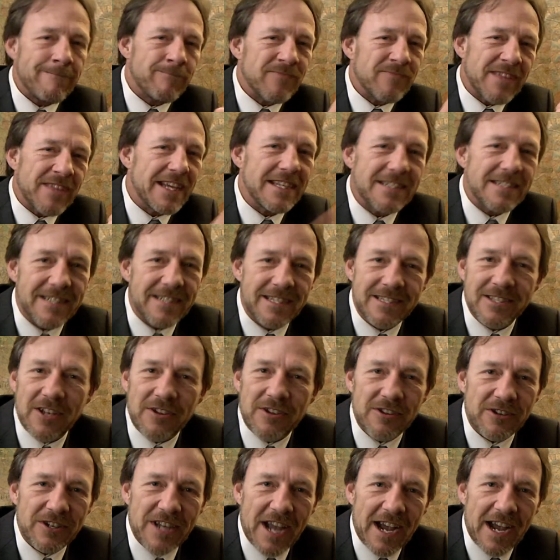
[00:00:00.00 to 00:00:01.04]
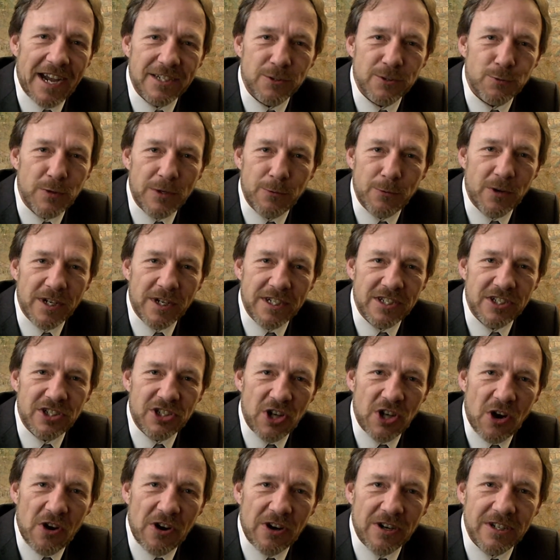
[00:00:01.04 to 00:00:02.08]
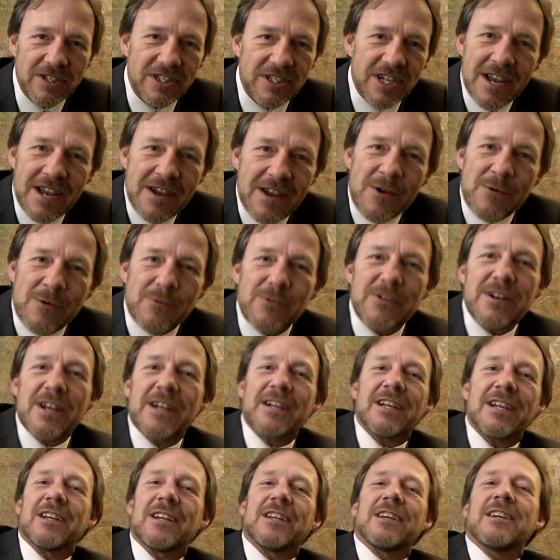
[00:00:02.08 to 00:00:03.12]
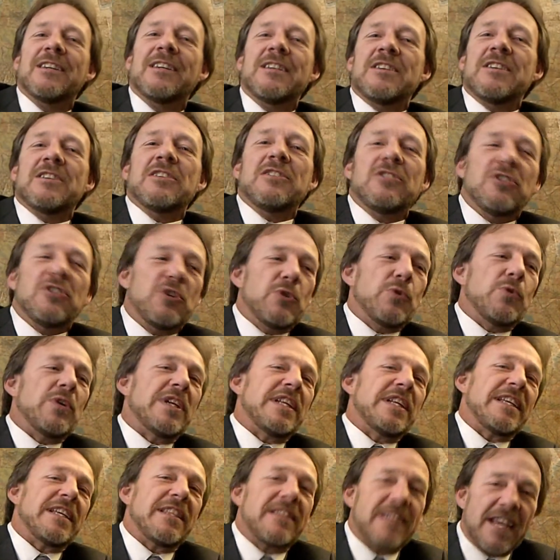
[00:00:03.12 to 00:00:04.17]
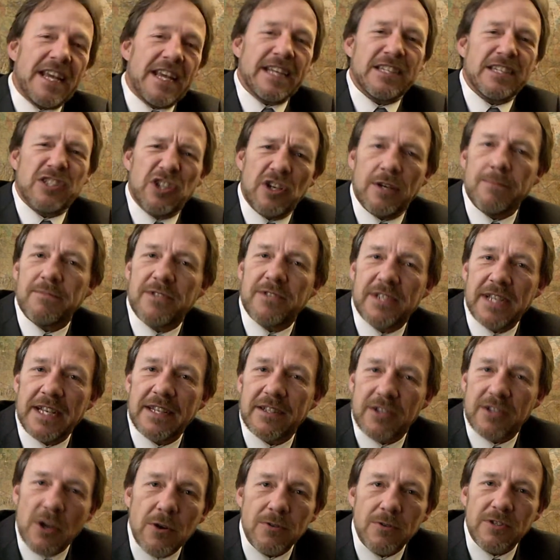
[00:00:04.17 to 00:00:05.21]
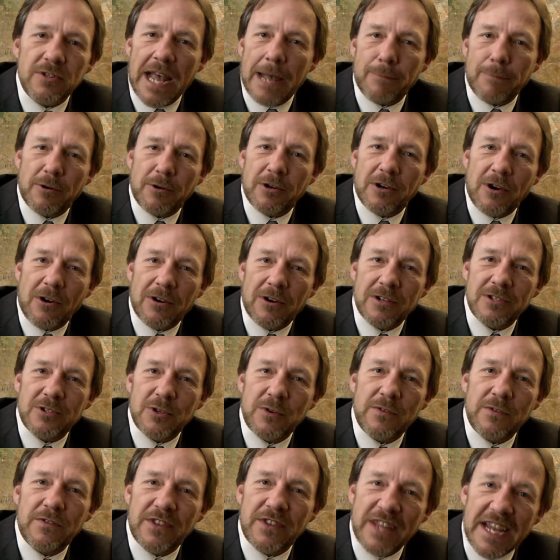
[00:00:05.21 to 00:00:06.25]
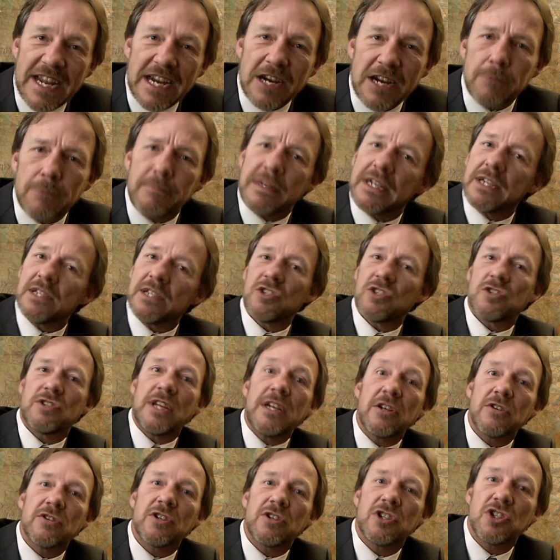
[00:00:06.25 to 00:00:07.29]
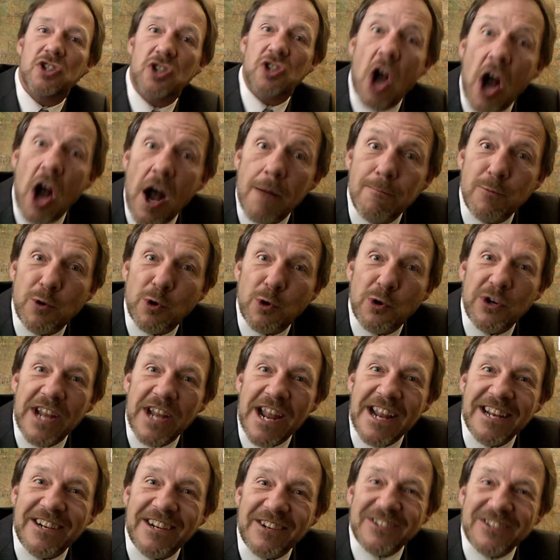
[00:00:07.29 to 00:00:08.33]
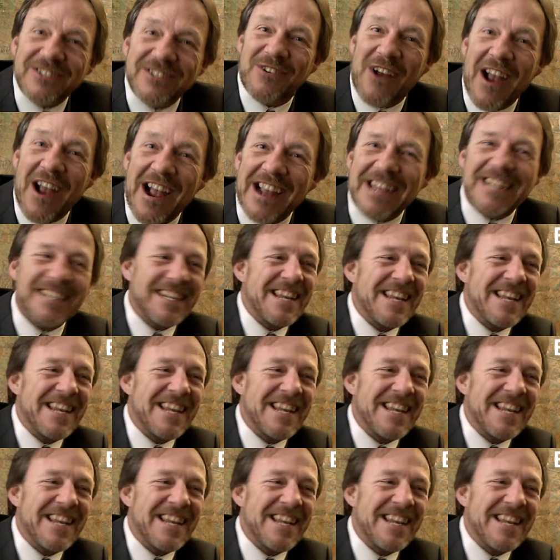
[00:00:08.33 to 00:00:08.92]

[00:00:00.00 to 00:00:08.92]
it's these other guys we want in charge. We're not going to do anything to upset those apple carts over there because they're the job creators, right?